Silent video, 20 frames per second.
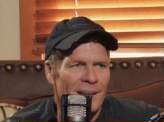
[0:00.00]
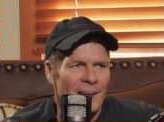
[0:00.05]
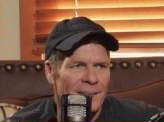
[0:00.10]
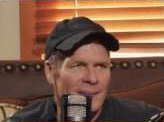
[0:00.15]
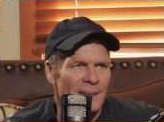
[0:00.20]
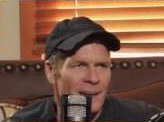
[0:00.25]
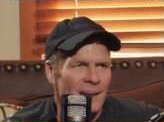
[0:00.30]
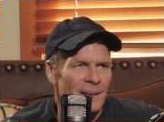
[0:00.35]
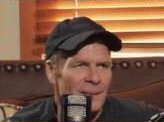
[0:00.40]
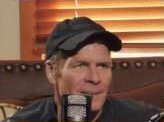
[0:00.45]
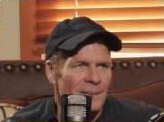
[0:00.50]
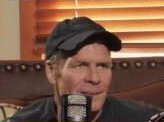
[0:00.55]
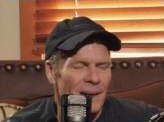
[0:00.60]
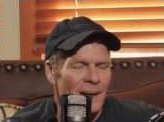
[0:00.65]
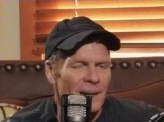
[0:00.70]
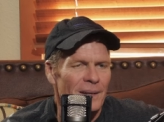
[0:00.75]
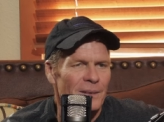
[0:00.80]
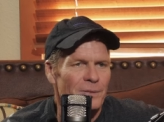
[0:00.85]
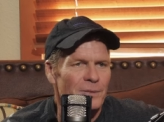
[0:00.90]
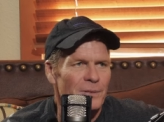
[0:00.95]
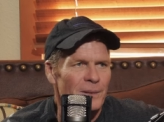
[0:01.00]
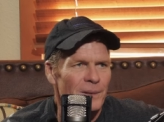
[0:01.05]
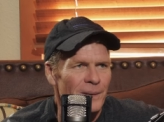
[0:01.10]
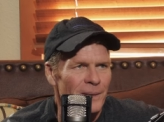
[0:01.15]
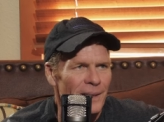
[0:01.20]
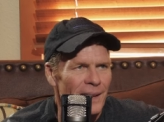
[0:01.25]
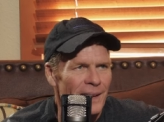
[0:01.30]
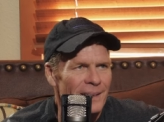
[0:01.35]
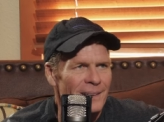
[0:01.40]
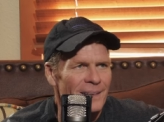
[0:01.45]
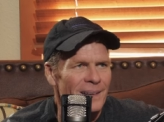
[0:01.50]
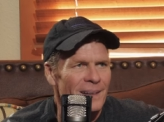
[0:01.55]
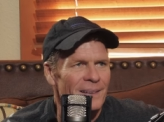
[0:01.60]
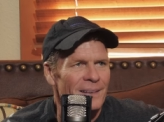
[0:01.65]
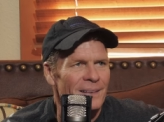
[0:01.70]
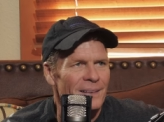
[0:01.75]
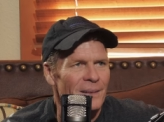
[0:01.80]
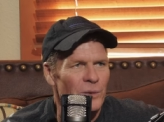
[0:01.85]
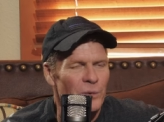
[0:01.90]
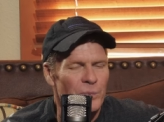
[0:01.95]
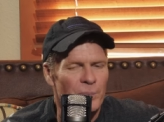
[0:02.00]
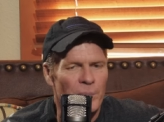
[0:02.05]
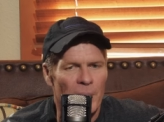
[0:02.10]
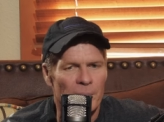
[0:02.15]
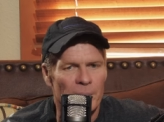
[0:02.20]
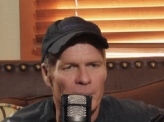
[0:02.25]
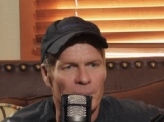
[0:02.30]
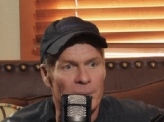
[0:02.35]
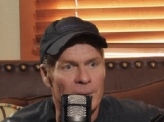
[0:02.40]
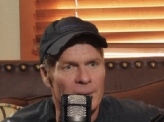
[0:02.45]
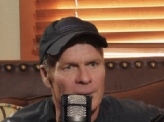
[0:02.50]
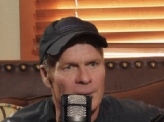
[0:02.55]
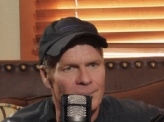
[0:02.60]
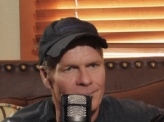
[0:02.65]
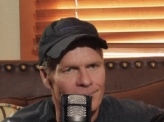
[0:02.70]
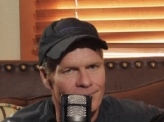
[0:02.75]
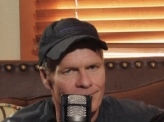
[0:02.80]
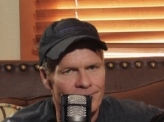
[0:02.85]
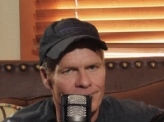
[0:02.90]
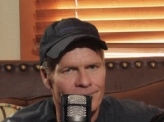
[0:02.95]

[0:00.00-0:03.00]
let that. You had to feel that. You had. To, there's probably